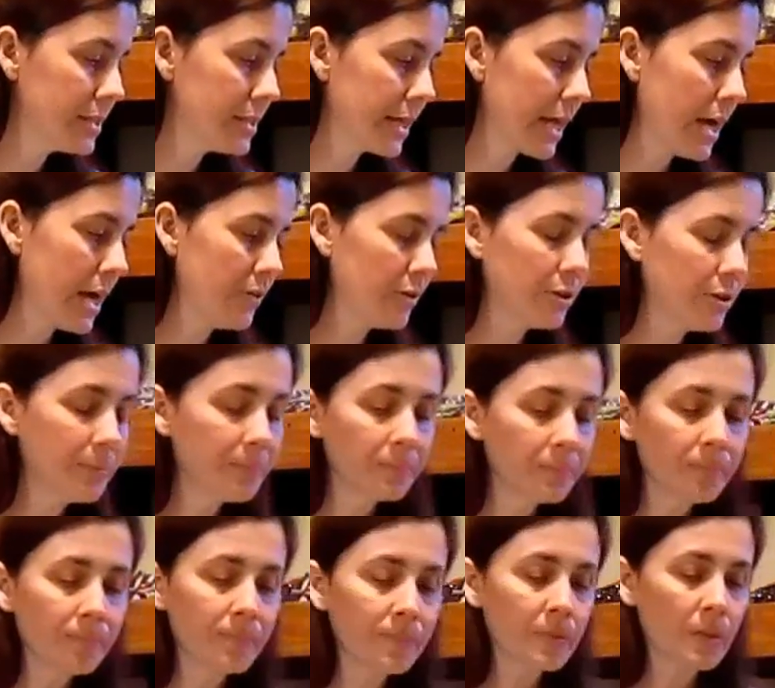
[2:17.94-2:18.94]
together.
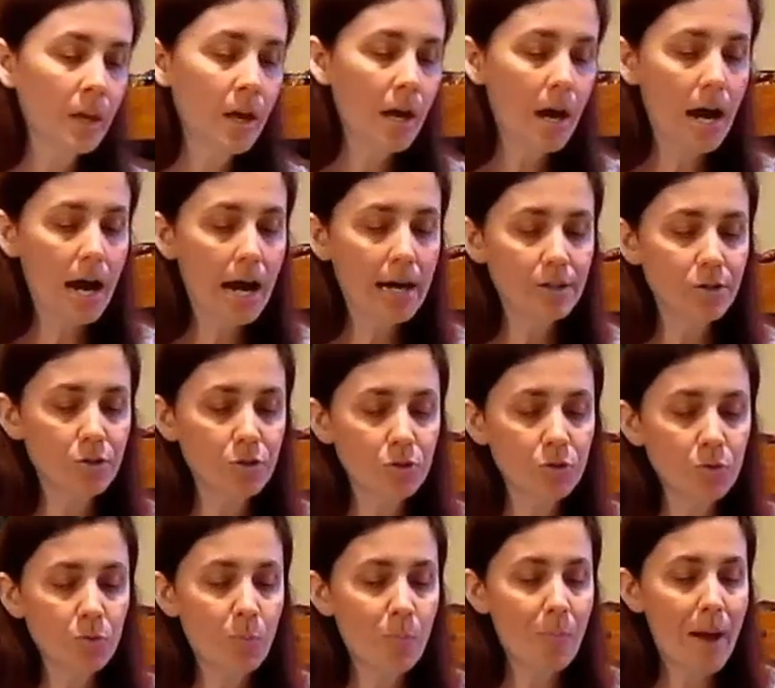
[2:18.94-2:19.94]
I
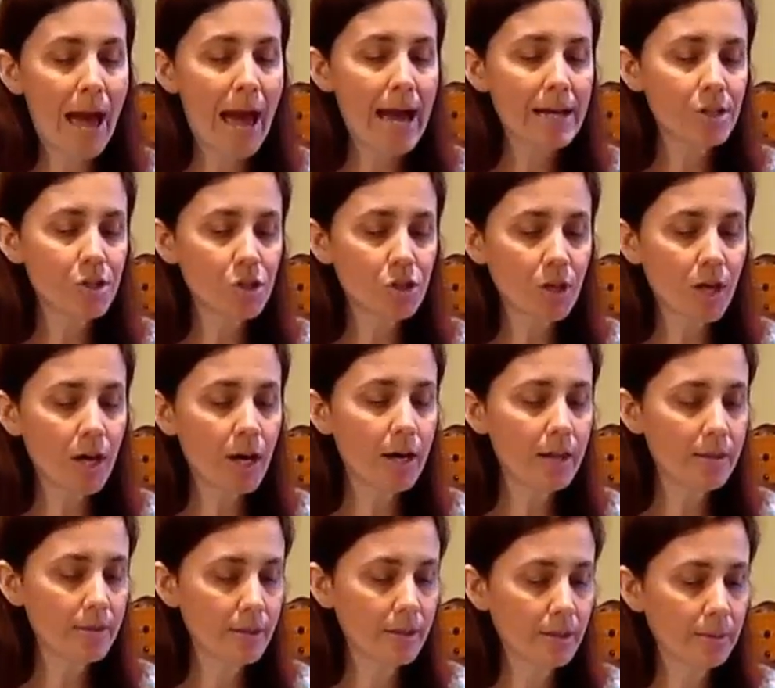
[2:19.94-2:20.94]
do batch
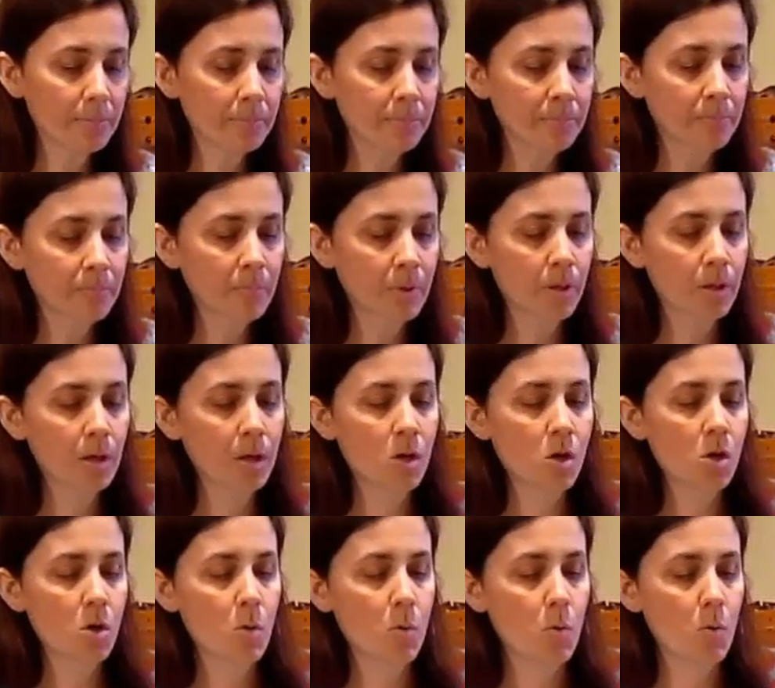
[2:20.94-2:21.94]
cut them,
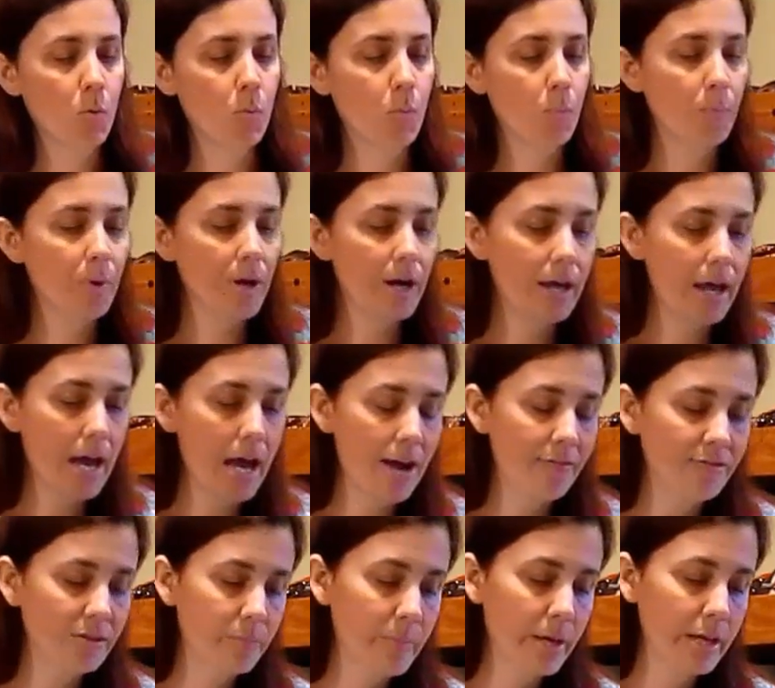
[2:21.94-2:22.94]
but I
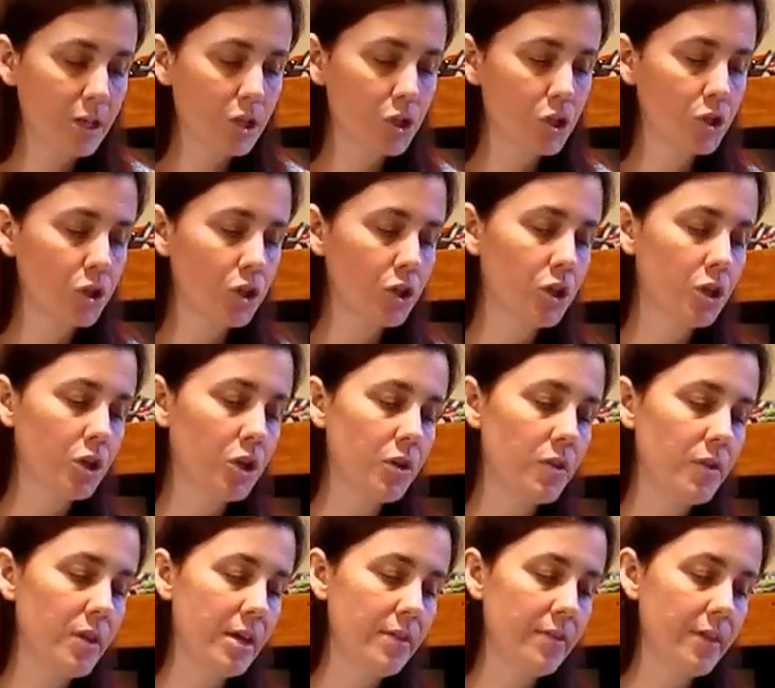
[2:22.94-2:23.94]
have to make sure
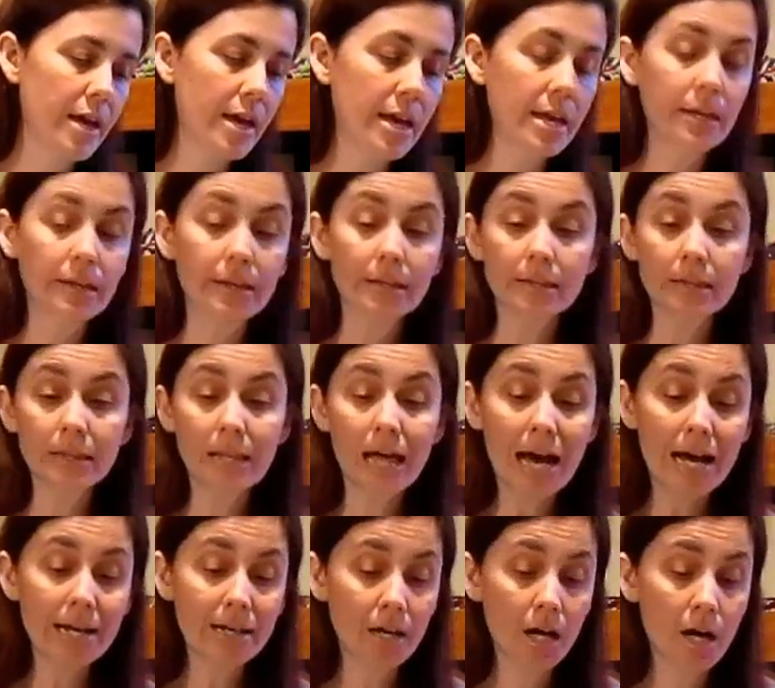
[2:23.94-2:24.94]
that they
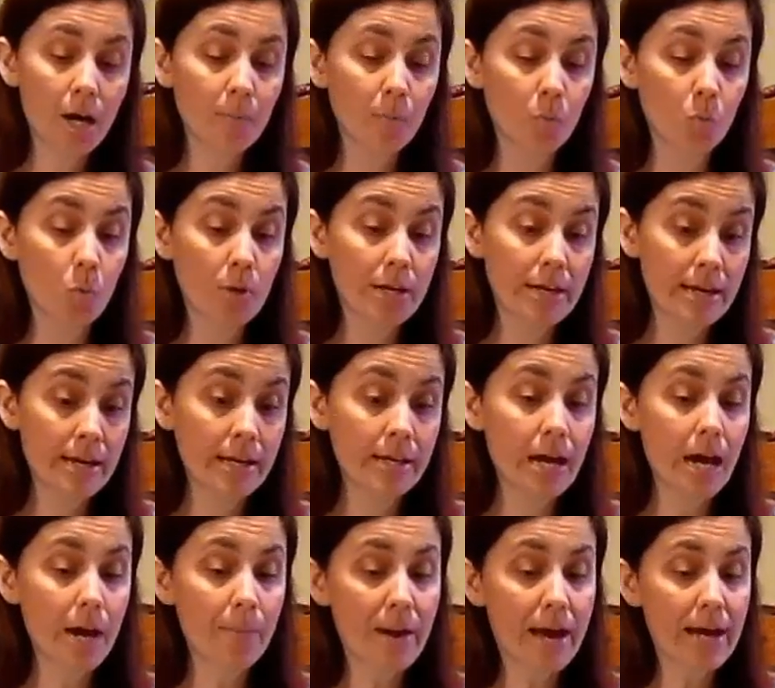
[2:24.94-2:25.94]
line up when
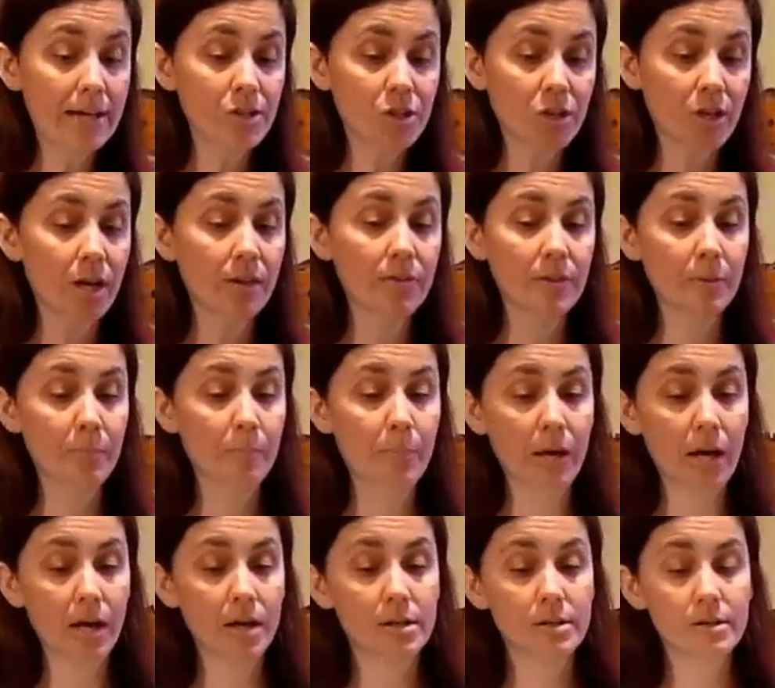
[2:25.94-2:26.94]
I batch cut them,
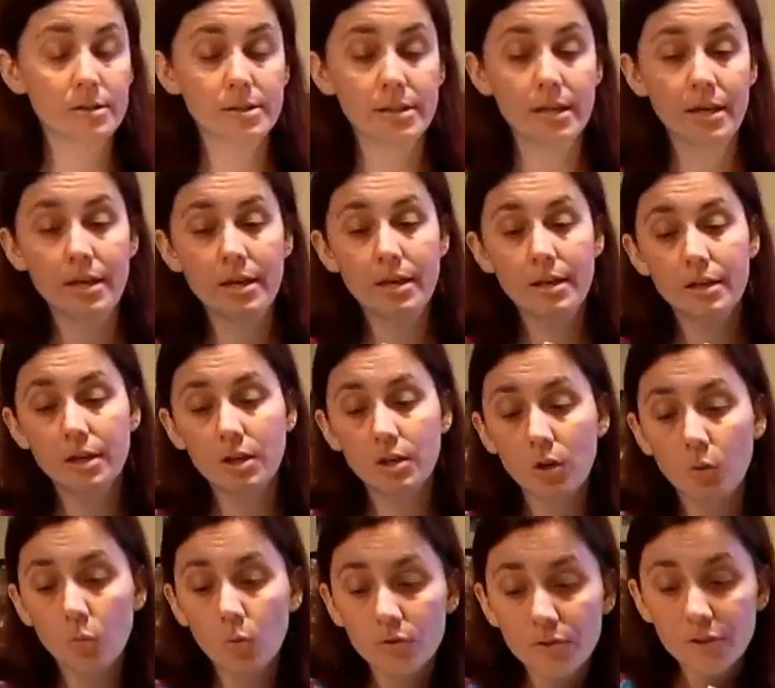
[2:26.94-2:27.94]
because you
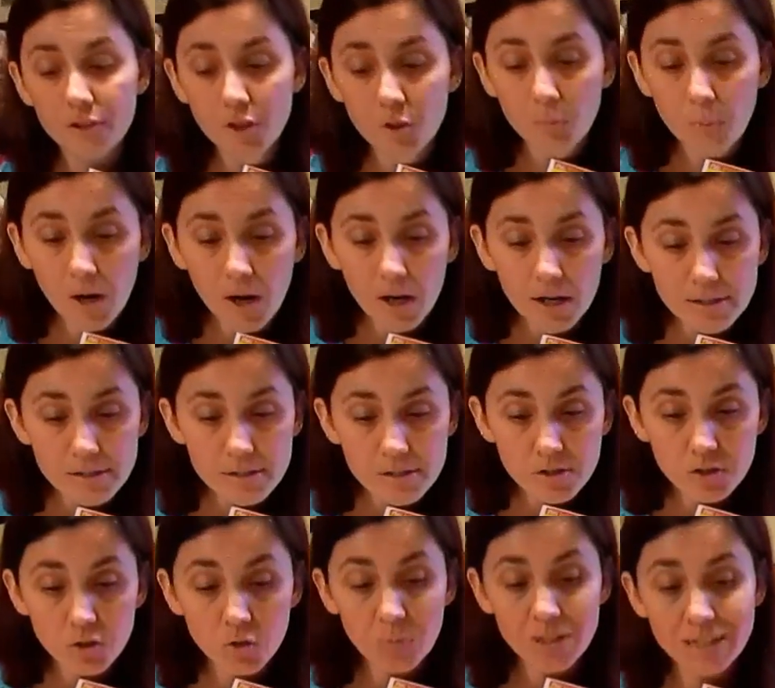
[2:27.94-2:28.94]
don't want the coupon
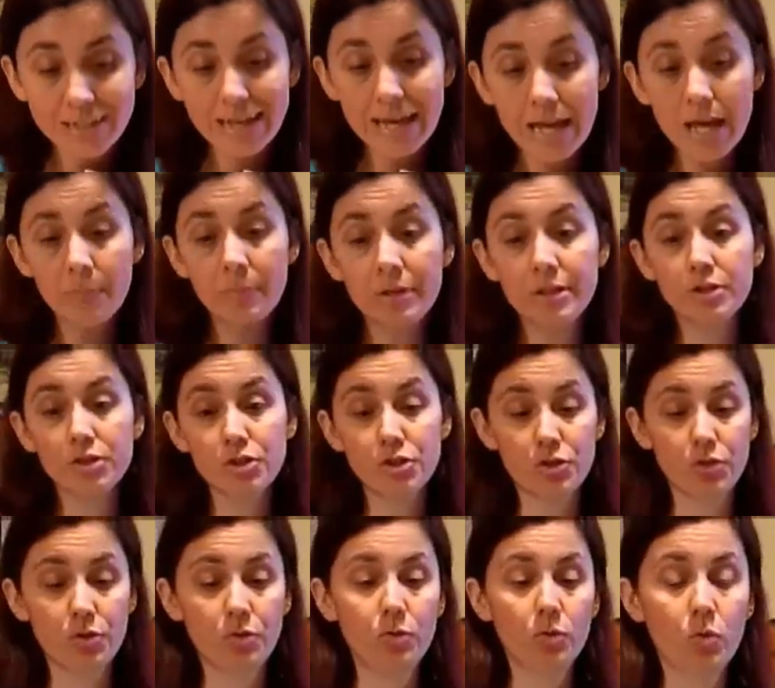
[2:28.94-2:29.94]
to be
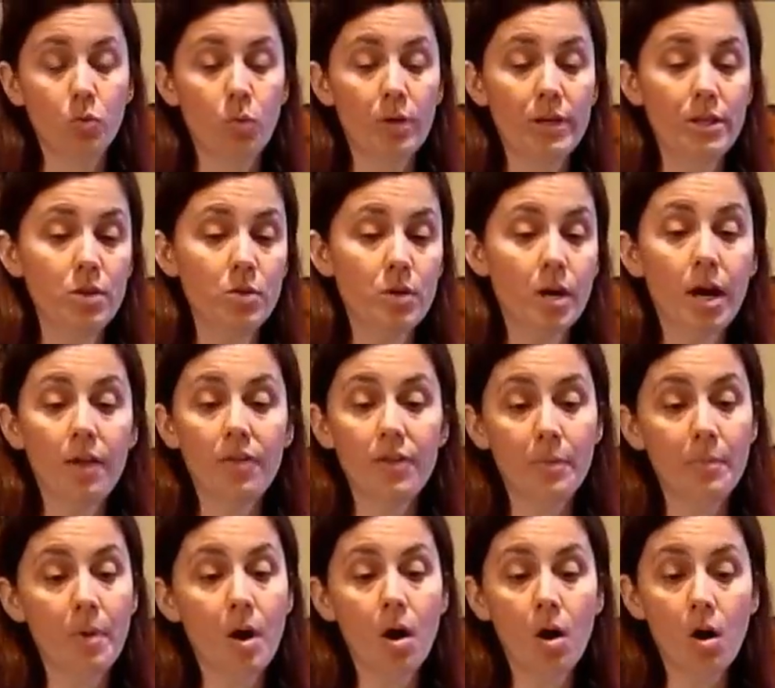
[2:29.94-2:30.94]
damaged when you cut
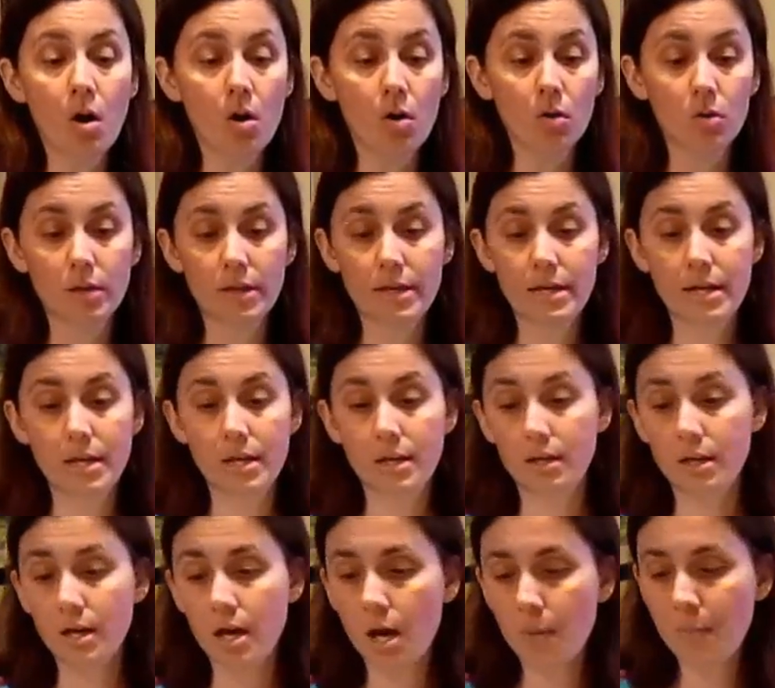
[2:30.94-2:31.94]
them all
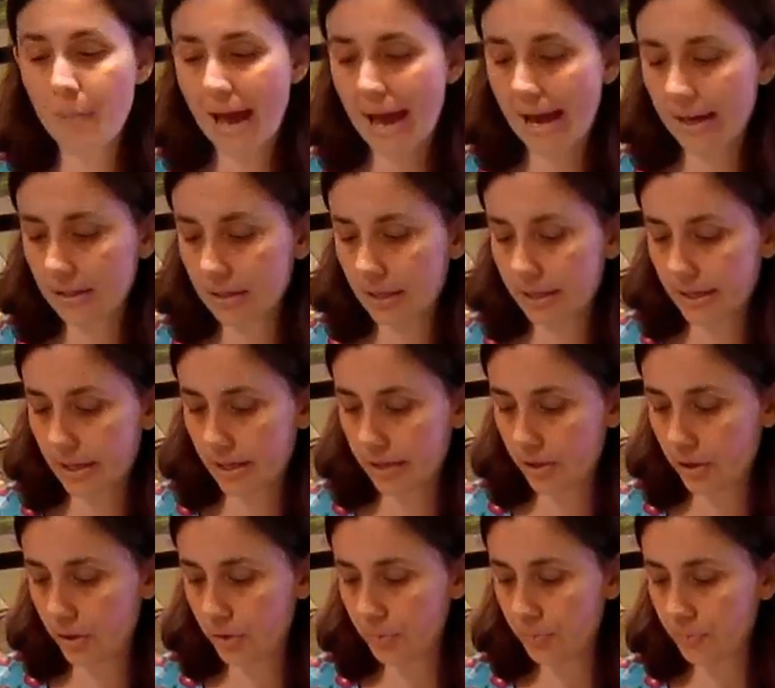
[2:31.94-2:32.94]
in a pack like I
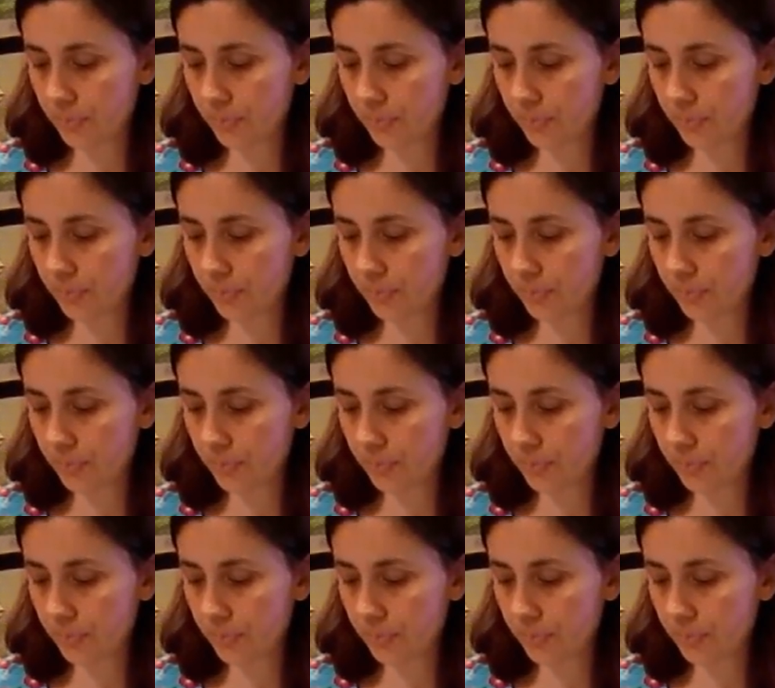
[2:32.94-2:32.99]
do.